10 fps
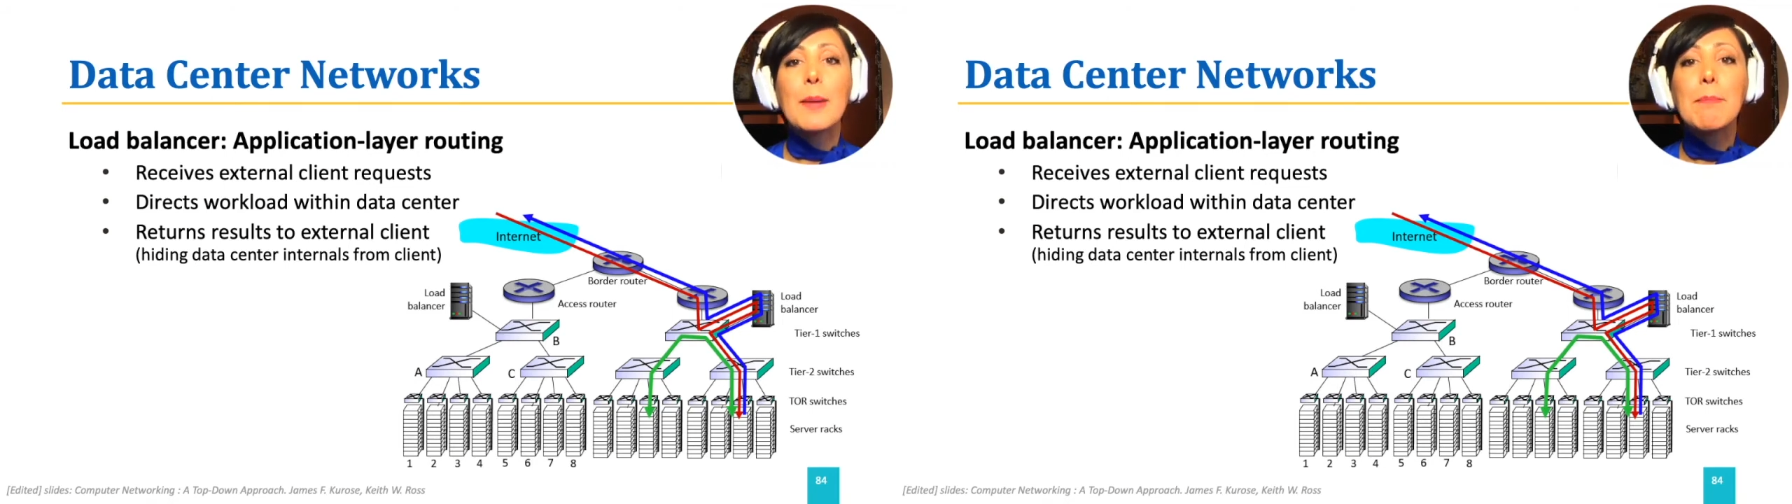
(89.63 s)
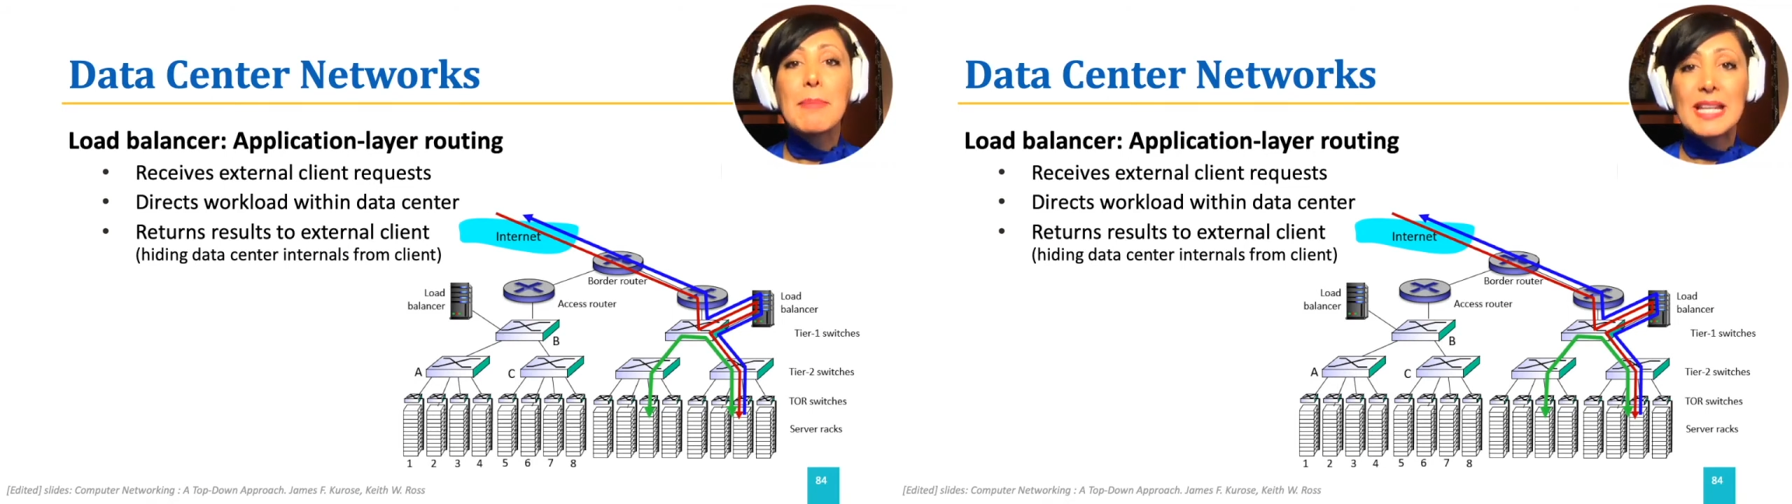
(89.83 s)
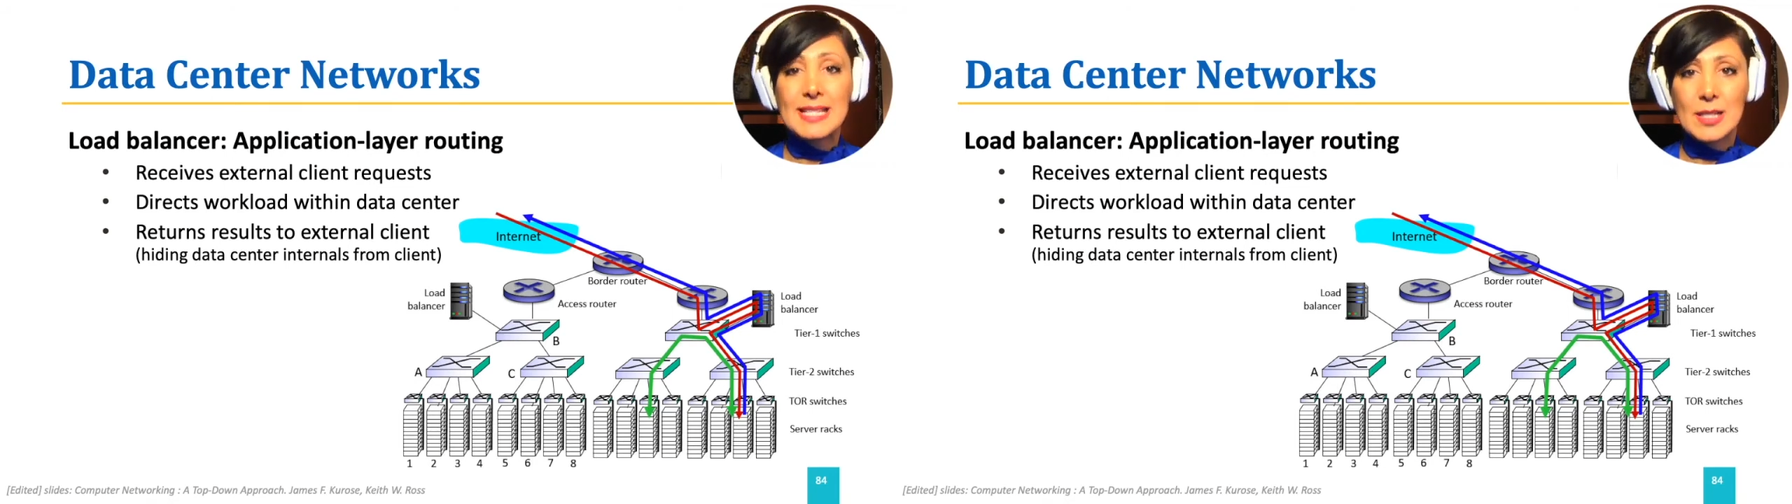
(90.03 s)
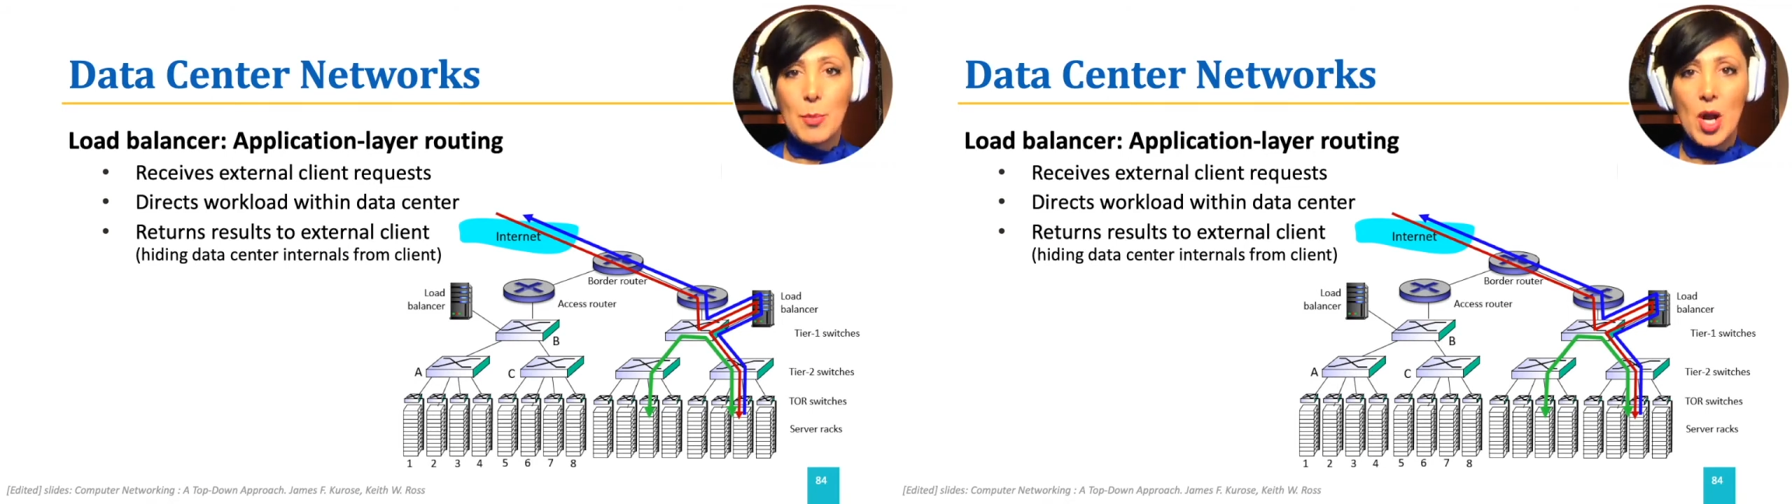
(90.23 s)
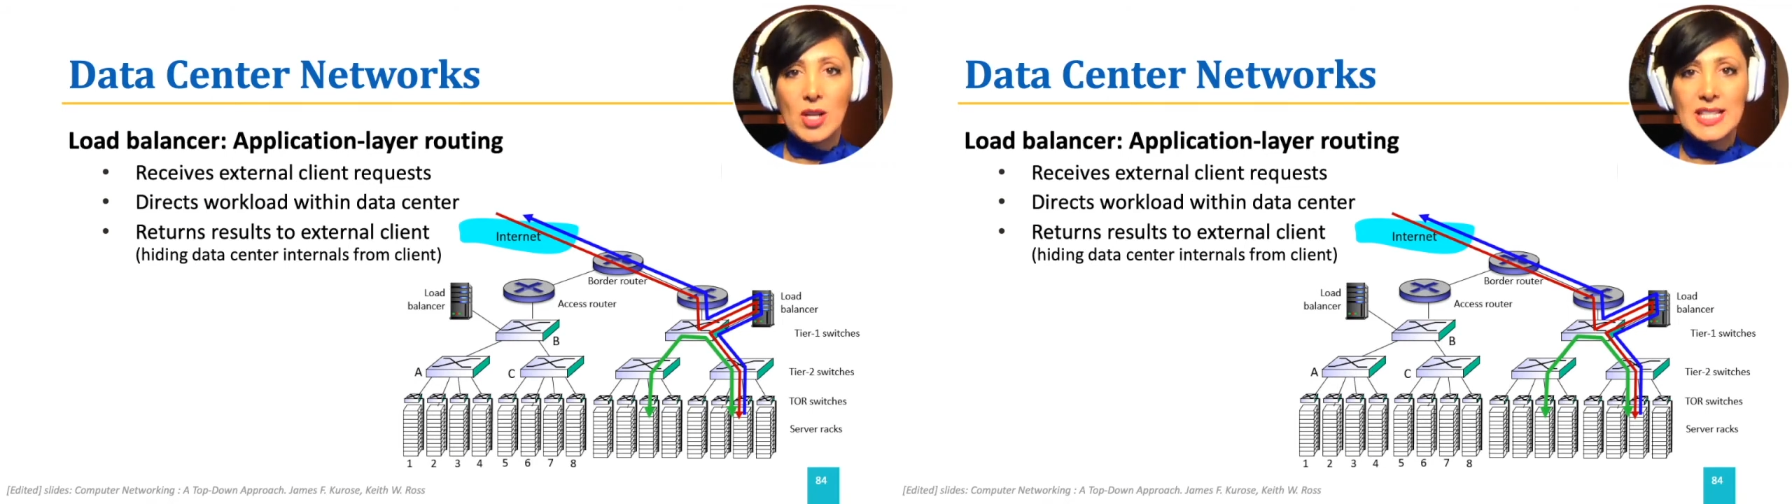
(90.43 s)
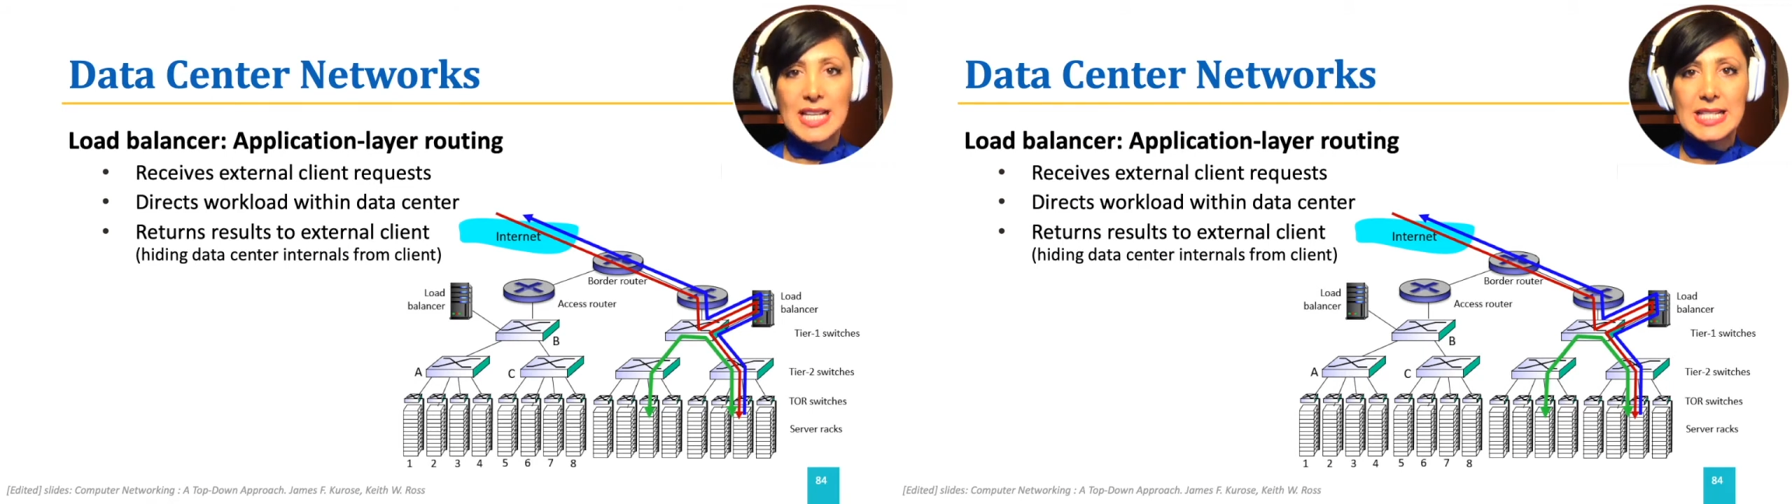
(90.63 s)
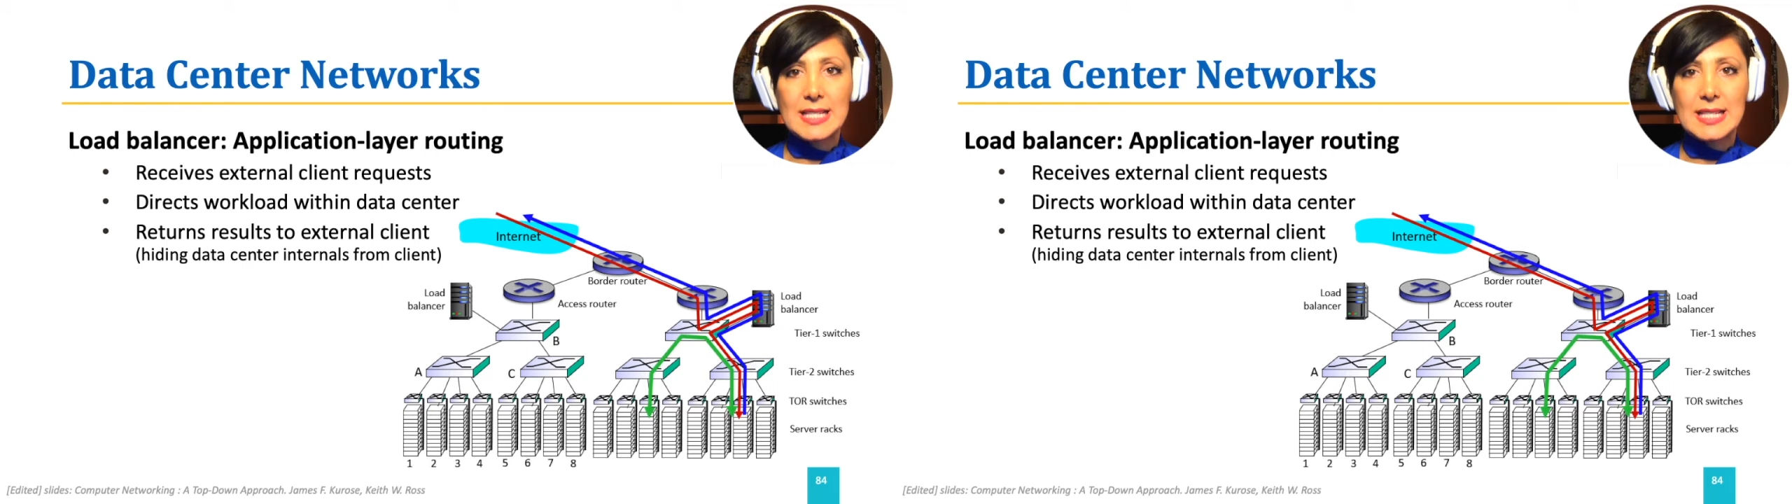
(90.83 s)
pizza boxes.